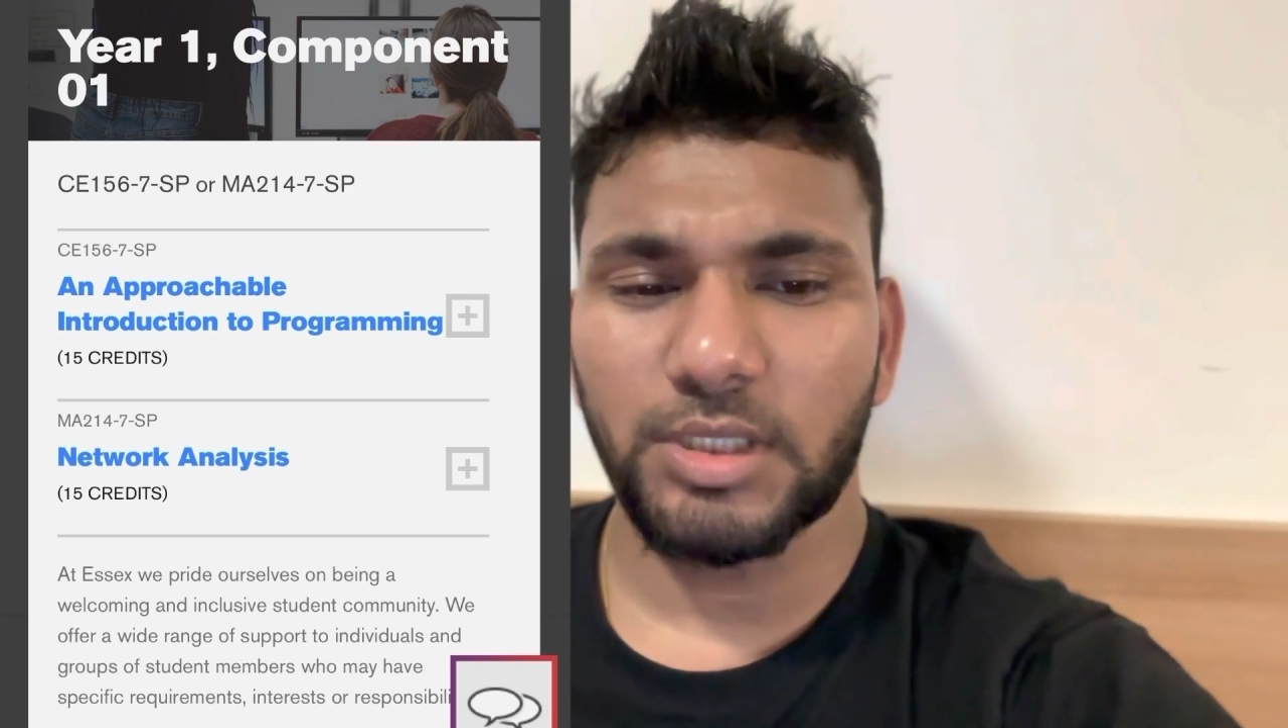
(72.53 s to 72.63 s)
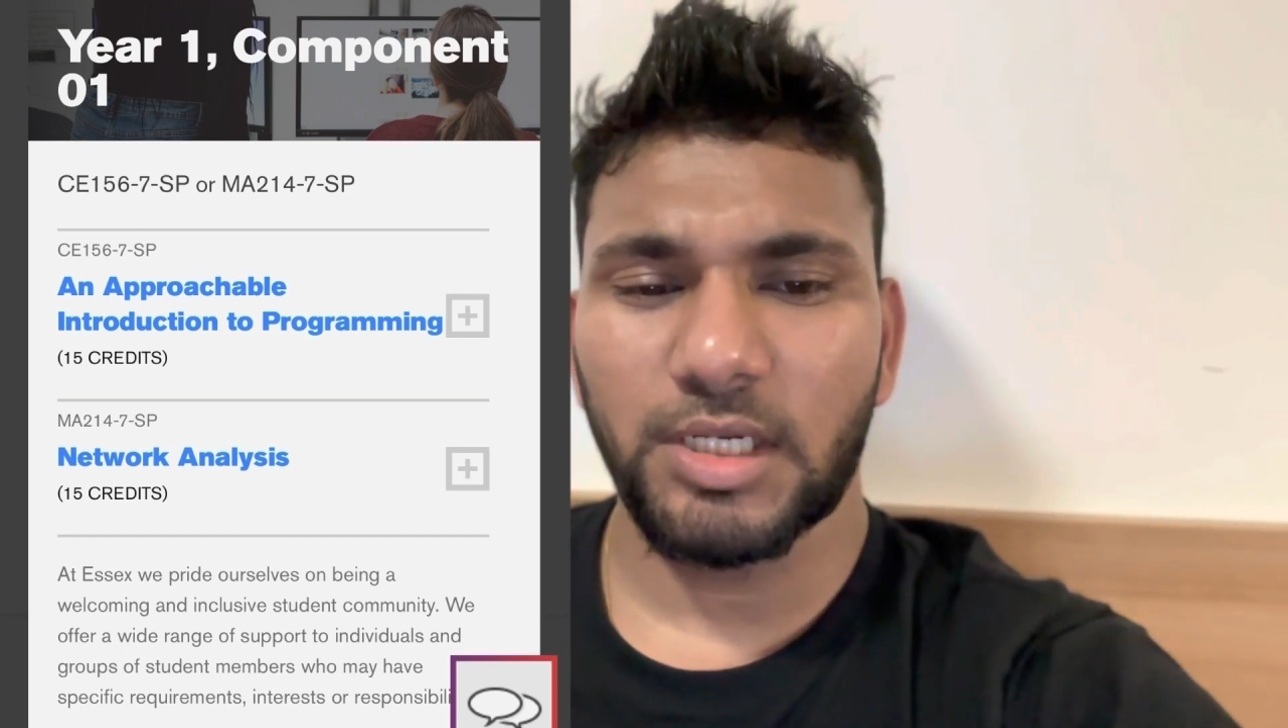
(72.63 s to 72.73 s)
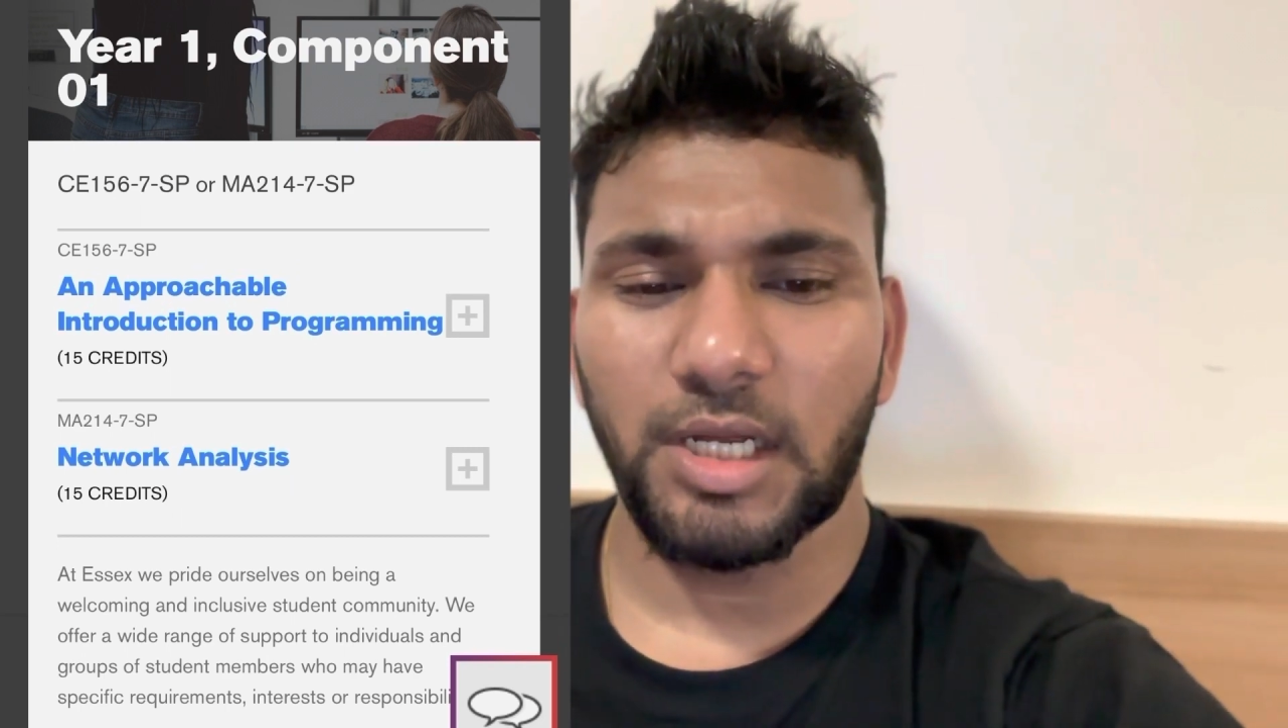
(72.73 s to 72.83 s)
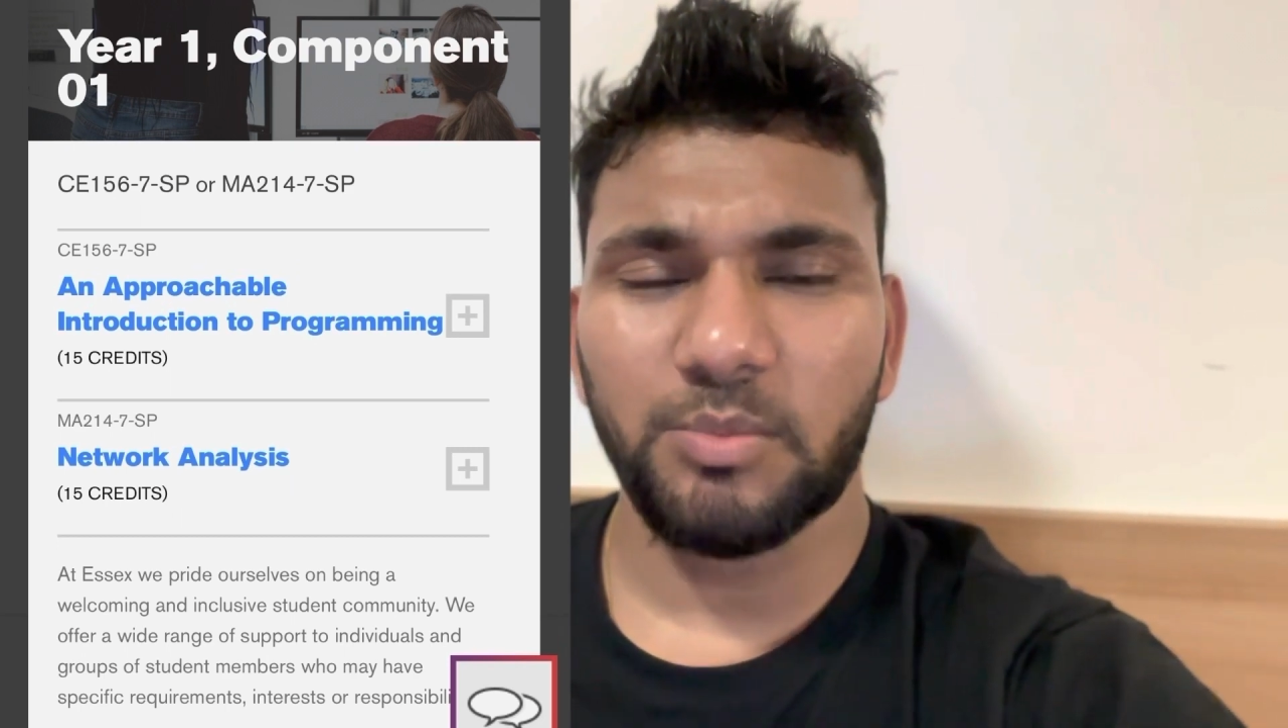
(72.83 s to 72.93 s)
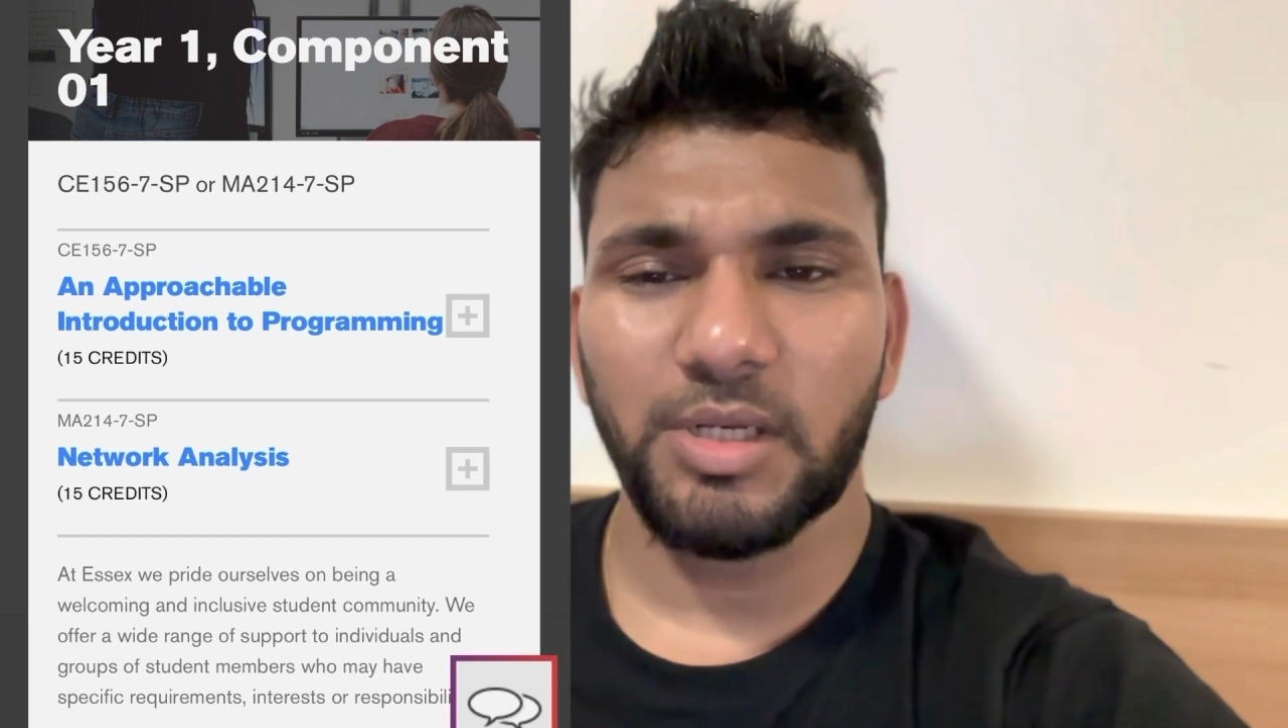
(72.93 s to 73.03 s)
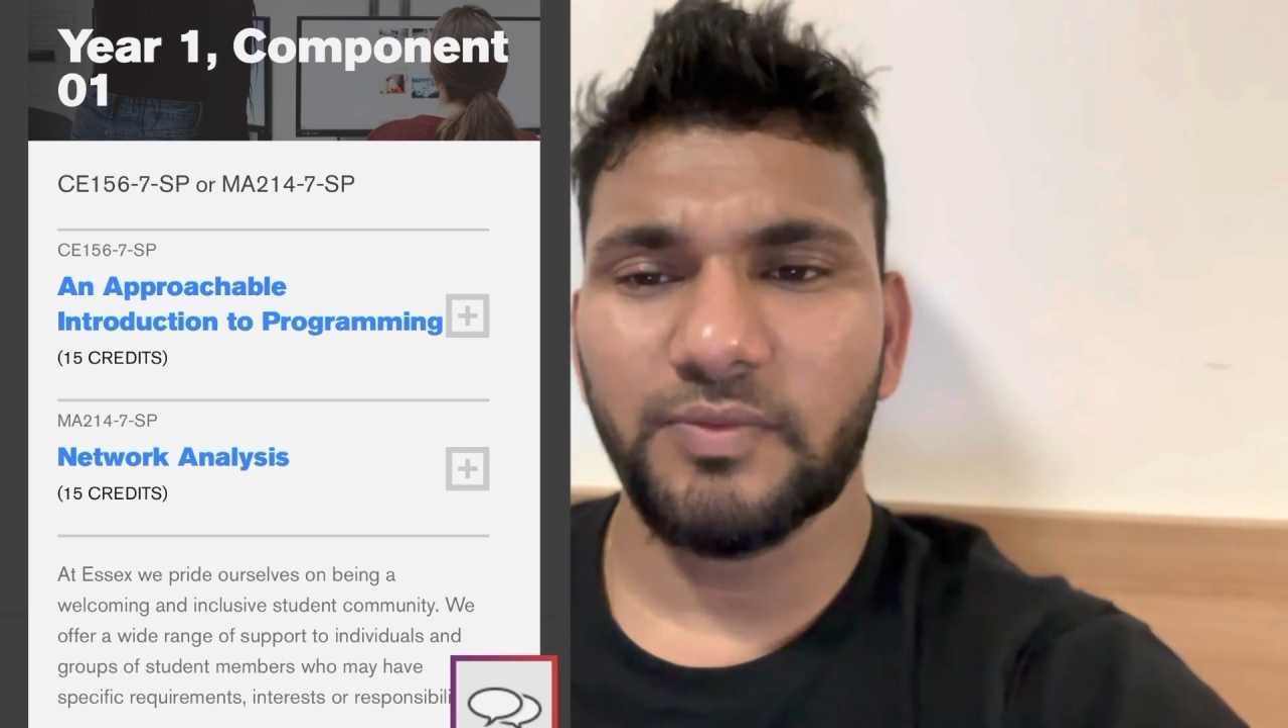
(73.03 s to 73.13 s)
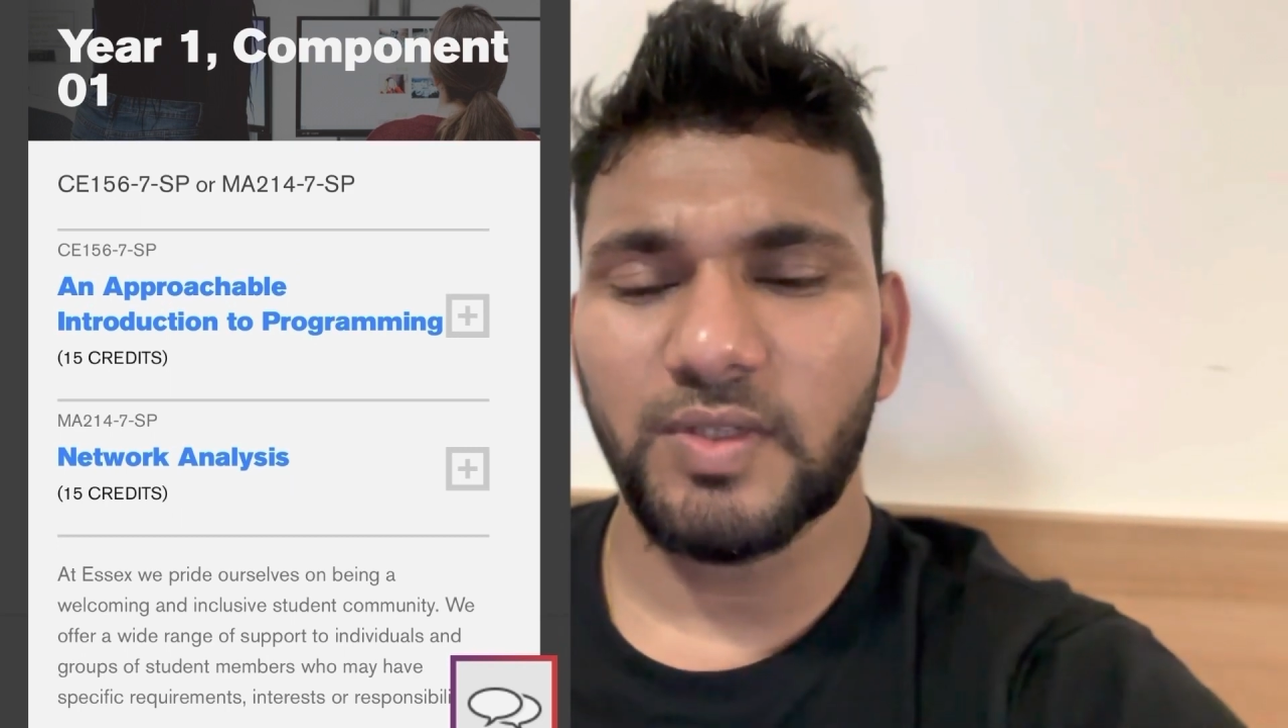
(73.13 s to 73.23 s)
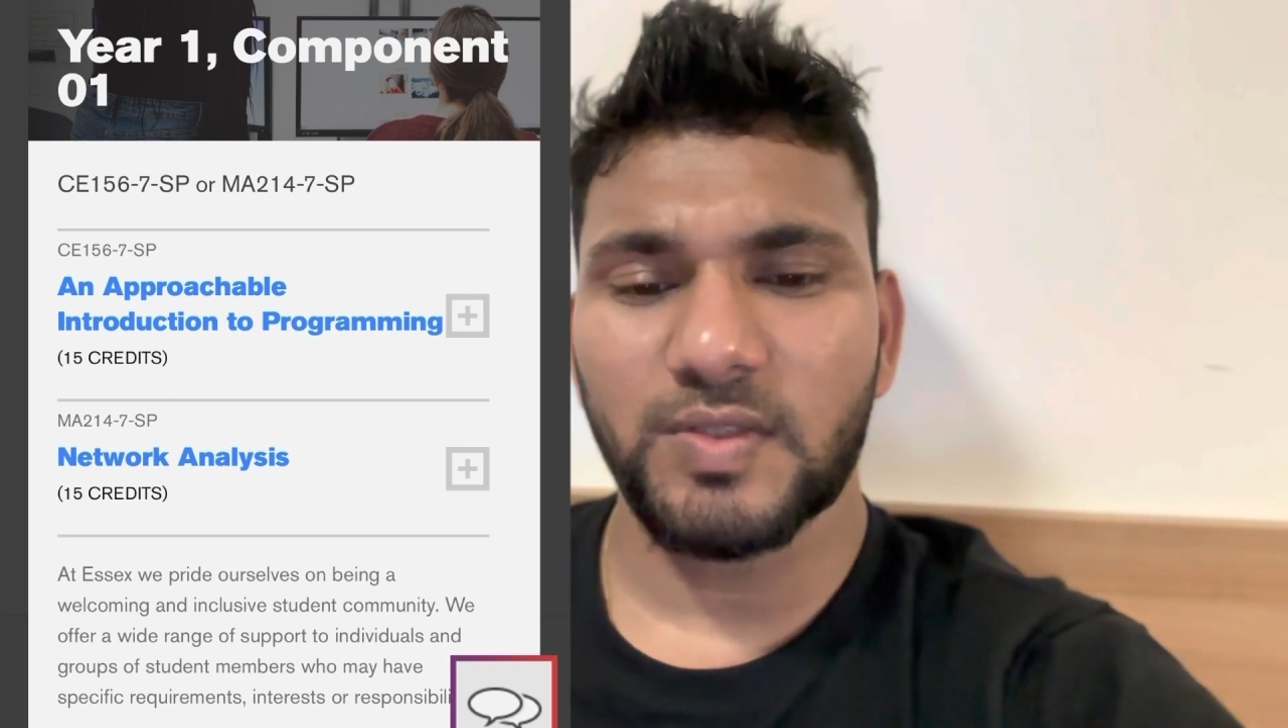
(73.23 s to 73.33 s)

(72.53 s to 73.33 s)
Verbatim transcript: are I believe